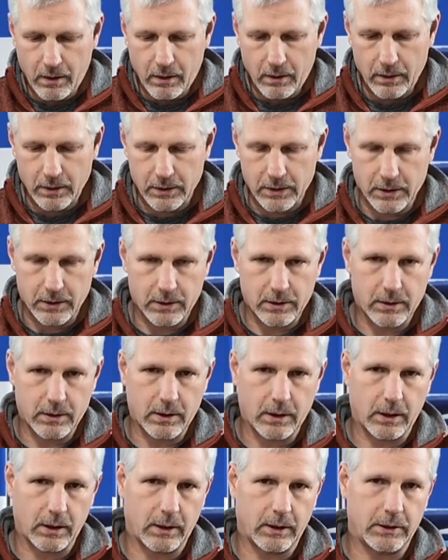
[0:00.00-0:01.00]
This is
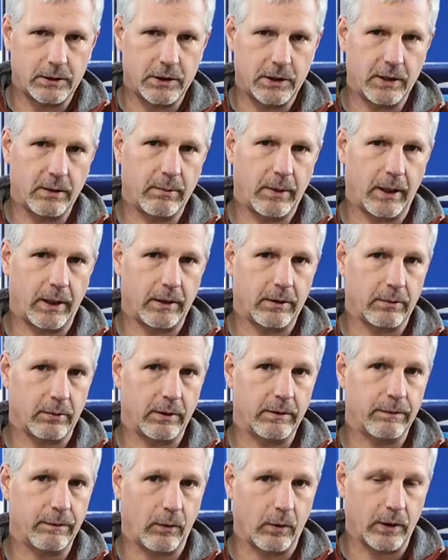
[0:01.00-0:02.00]
the GMA
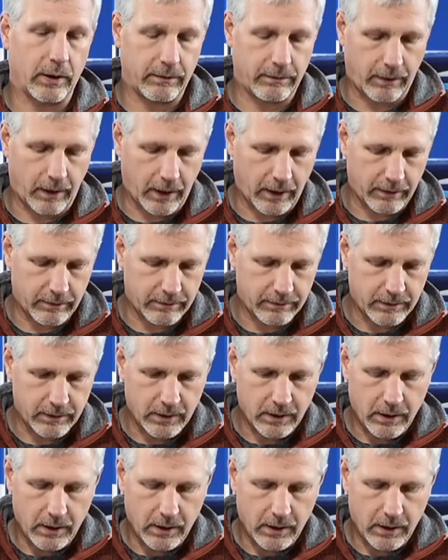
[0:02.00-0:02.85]
345.